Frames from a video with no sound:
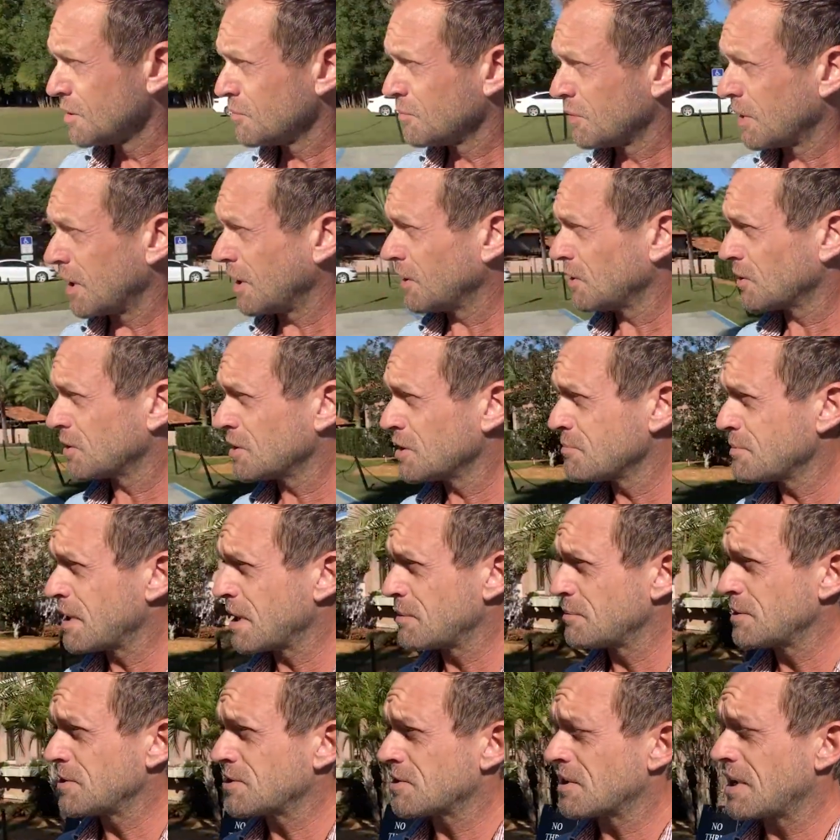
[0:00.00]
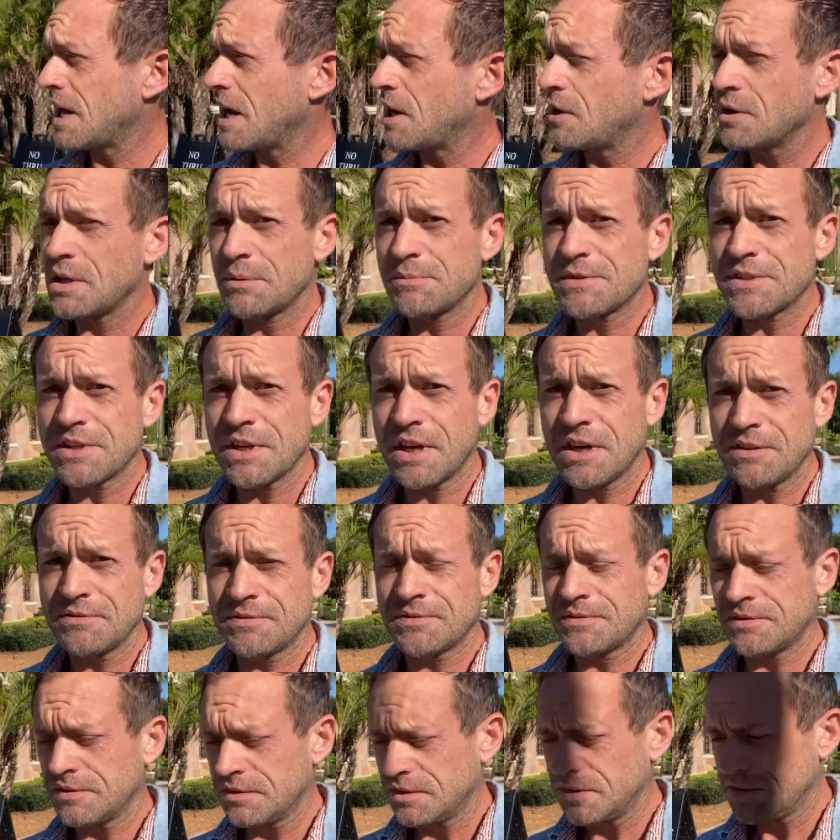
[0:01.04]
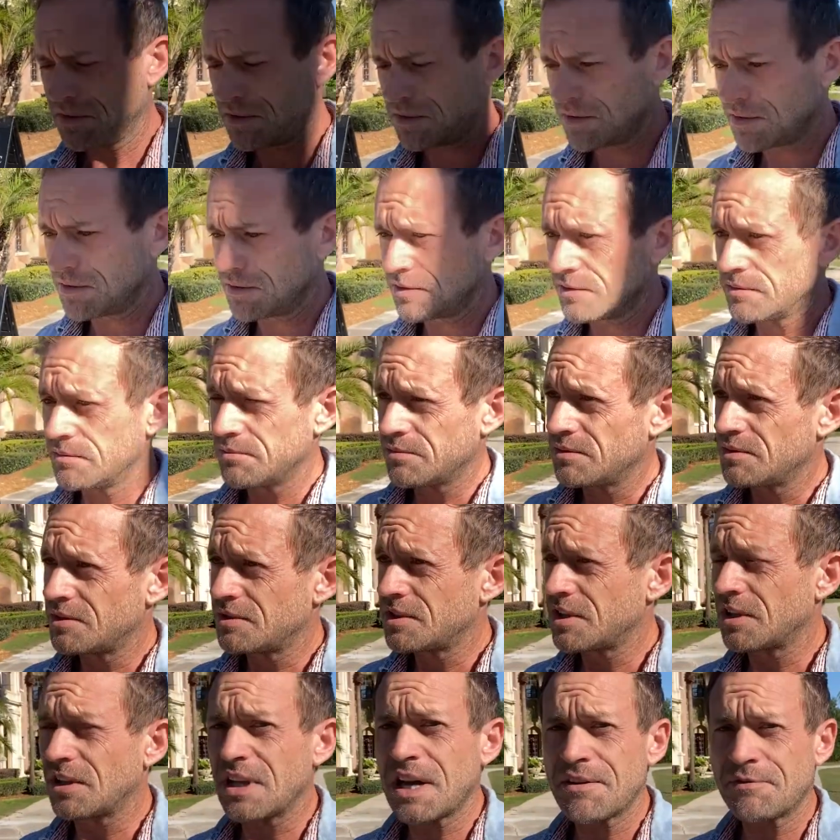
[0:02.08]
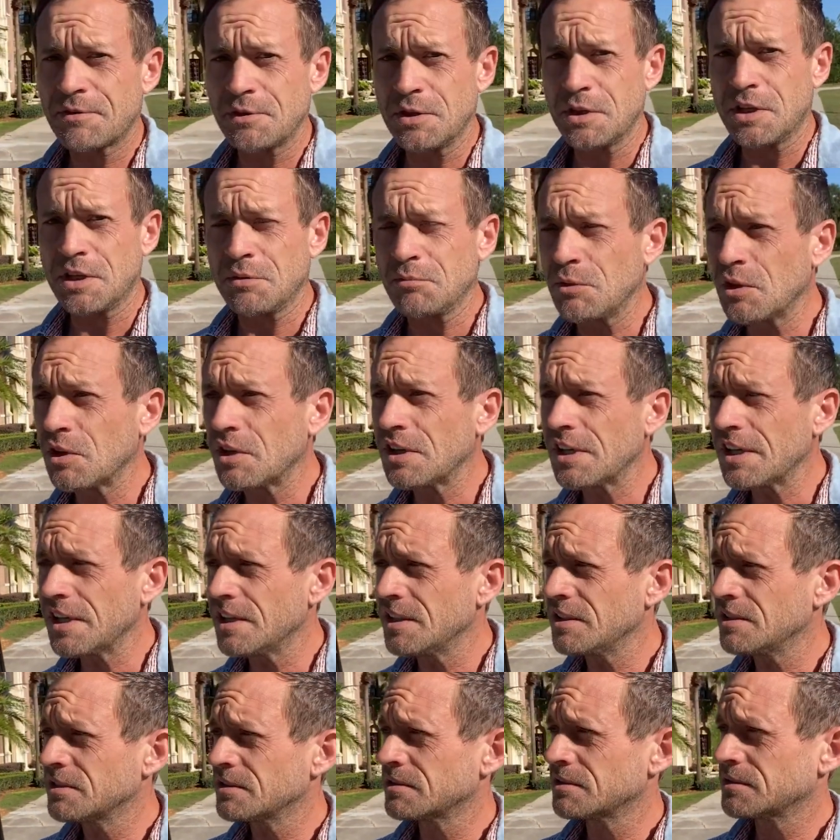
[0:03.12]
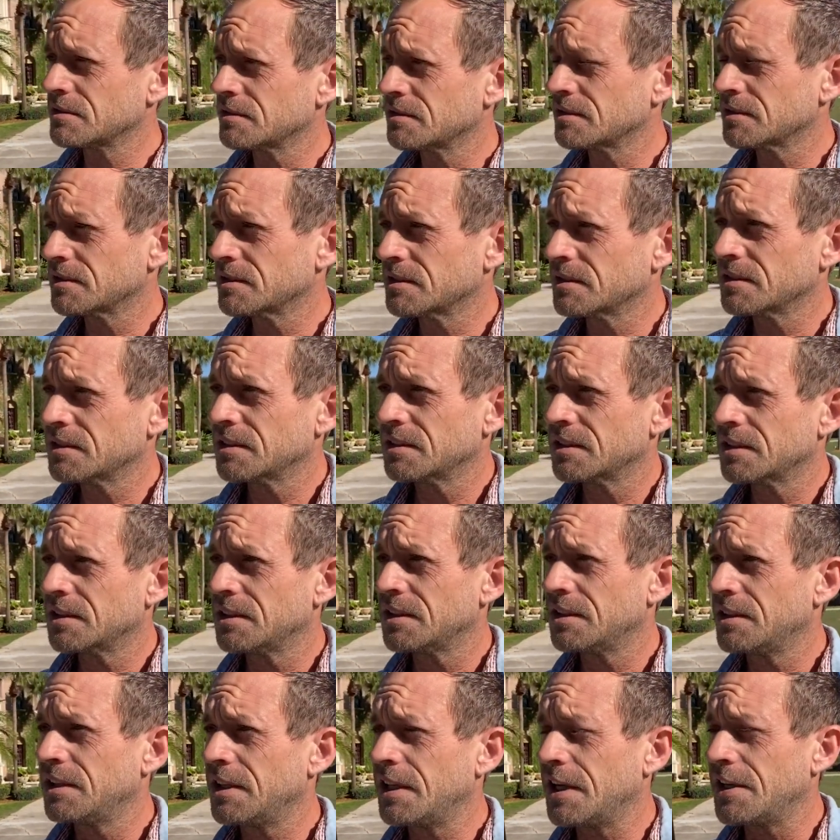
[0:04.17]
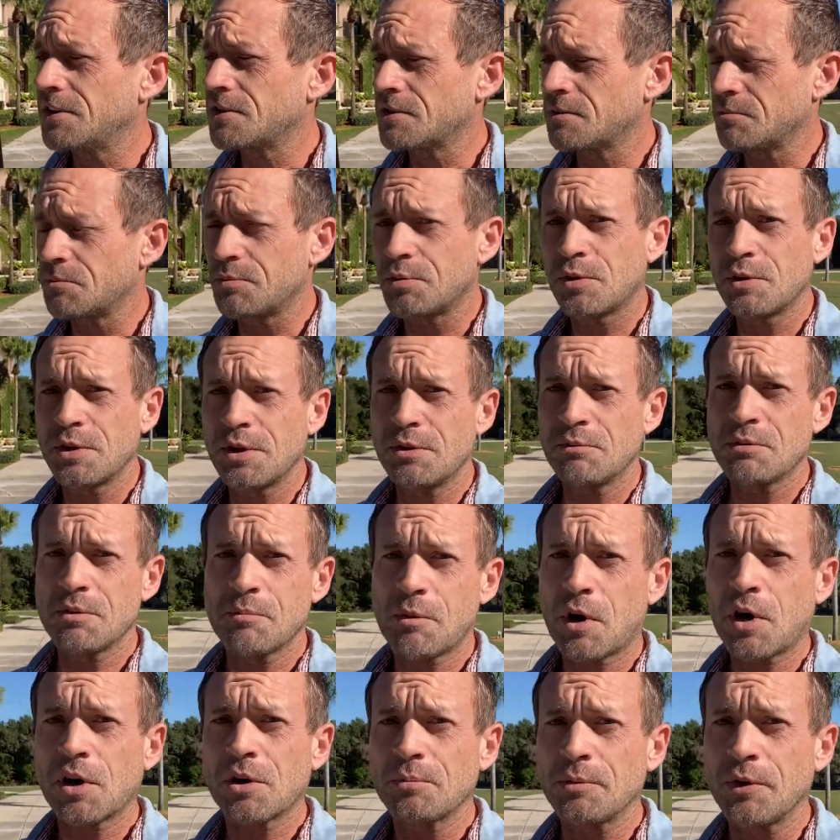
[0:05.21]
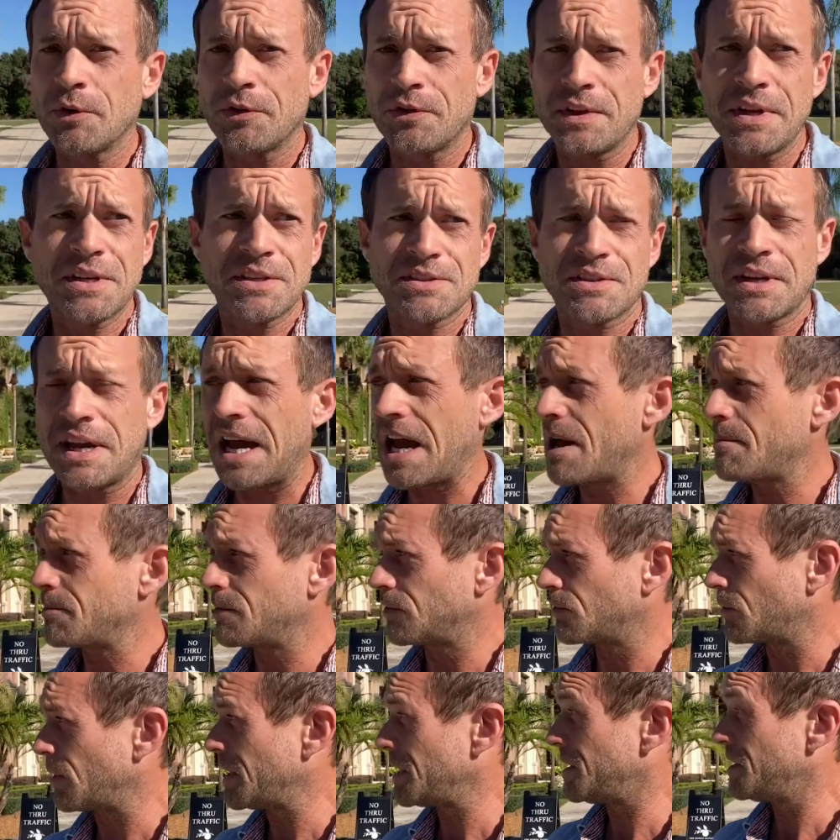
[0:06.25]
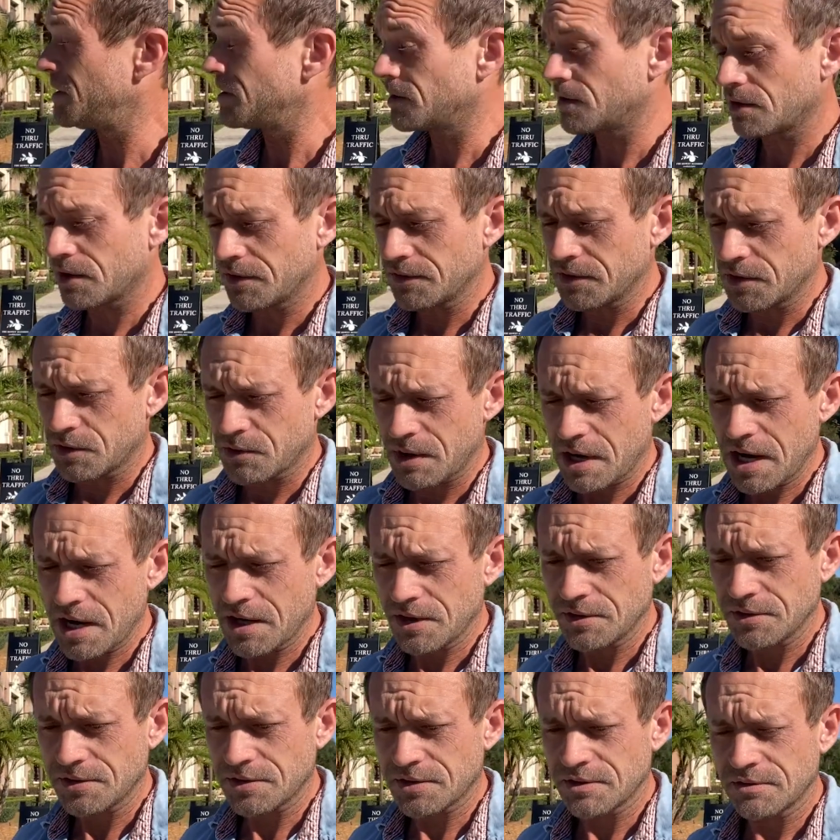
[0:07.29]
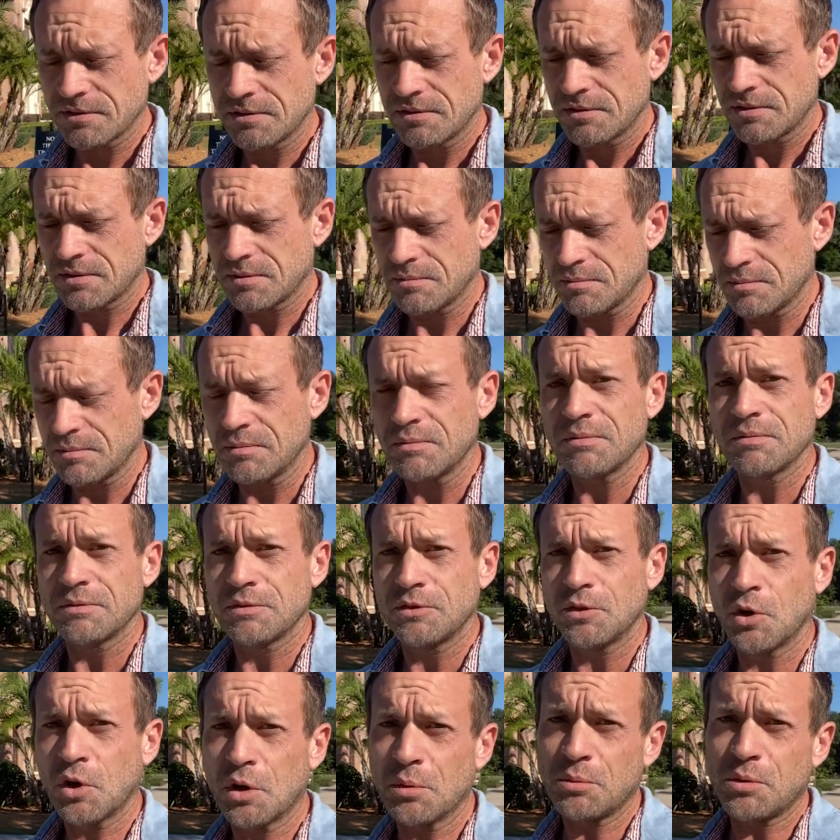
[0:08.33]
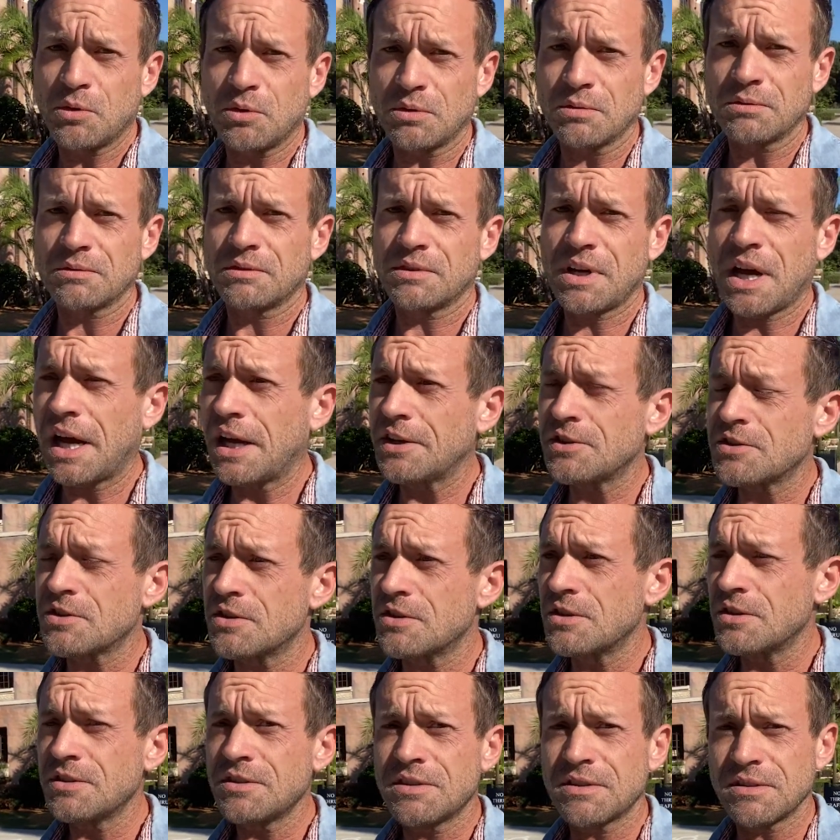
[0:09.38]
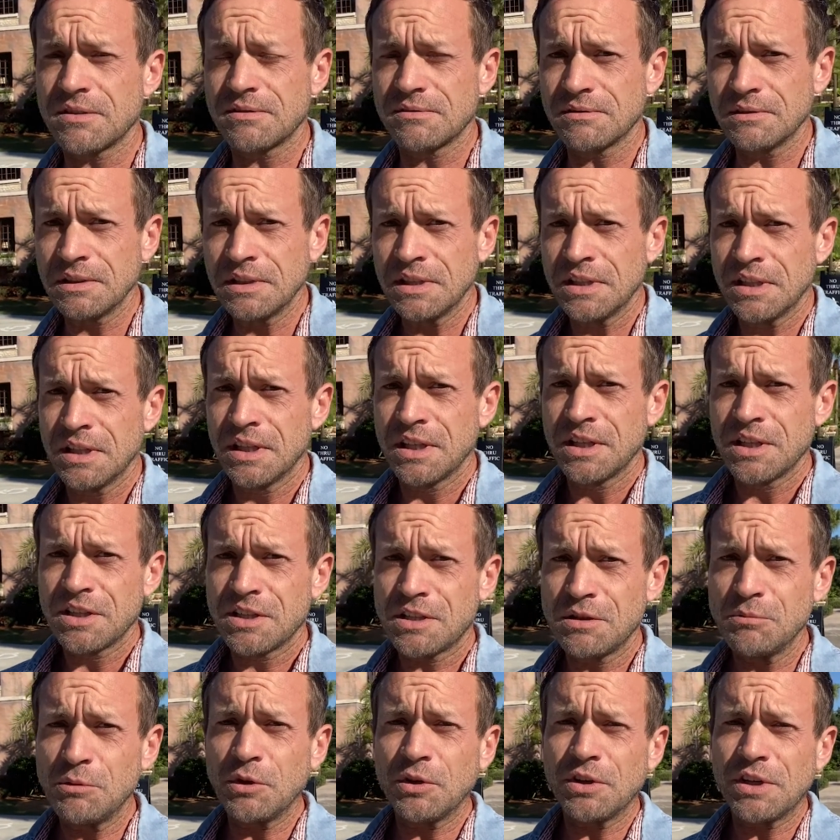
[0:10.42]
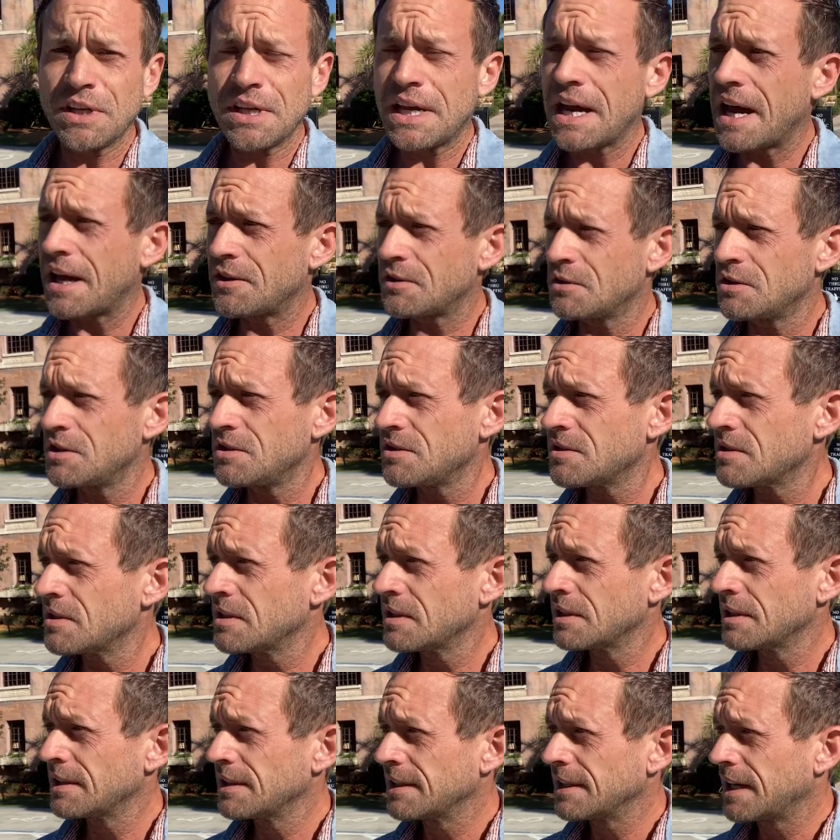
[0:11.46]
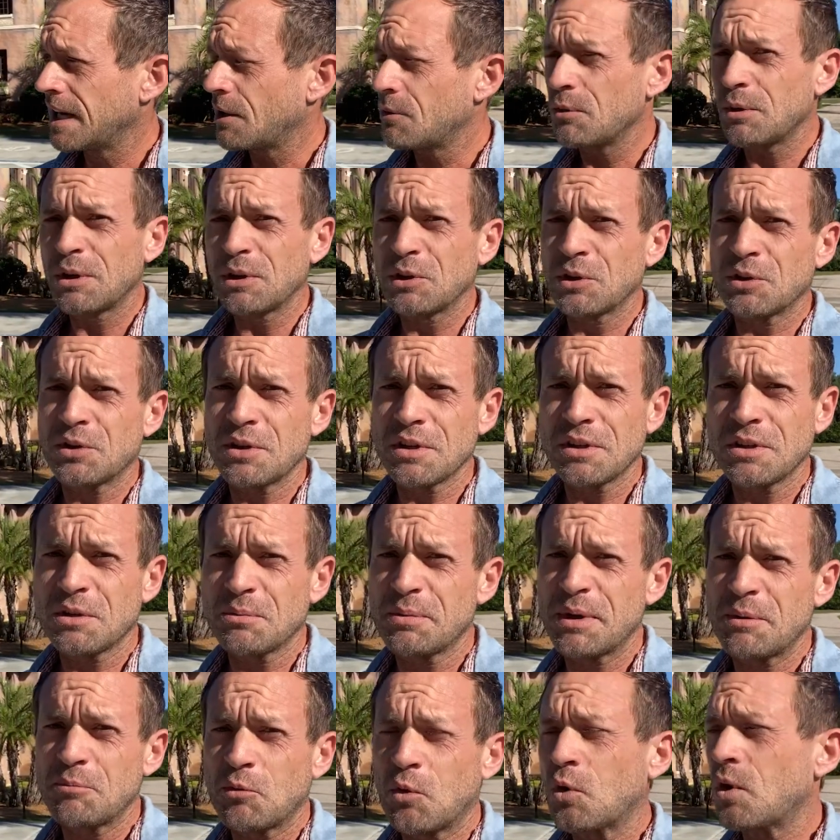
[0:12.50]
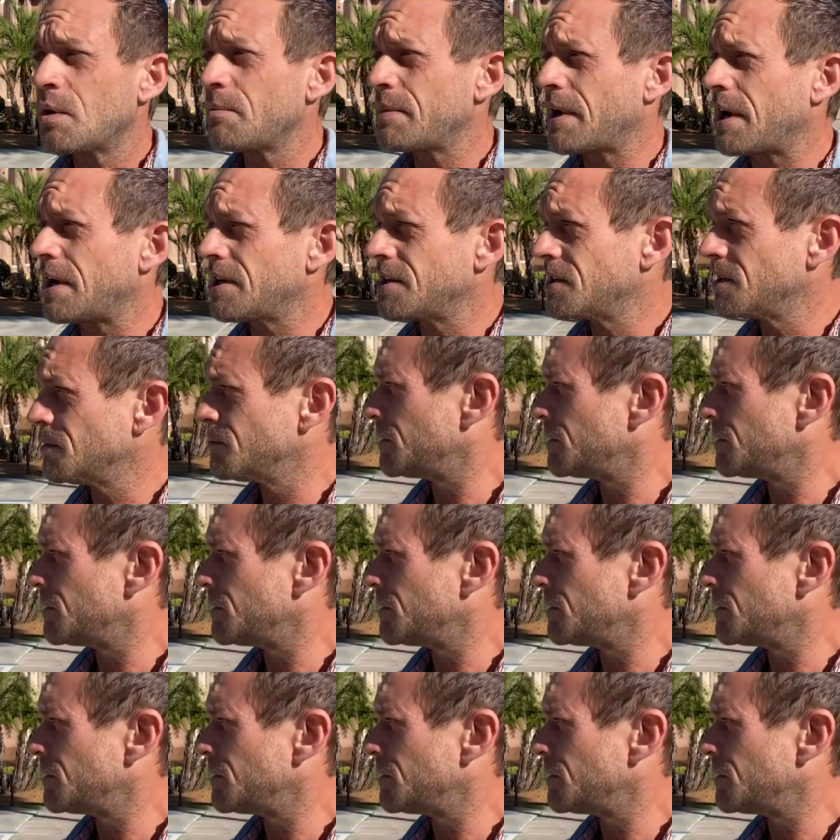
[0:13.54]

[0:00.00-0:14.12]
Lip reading: I learned about Mr. Howie himself. Did a lot for the community. Had some pretty remarkable things that happened right here on the grounds. Notable concerts and community gatherings. I want to learn a little bit more about him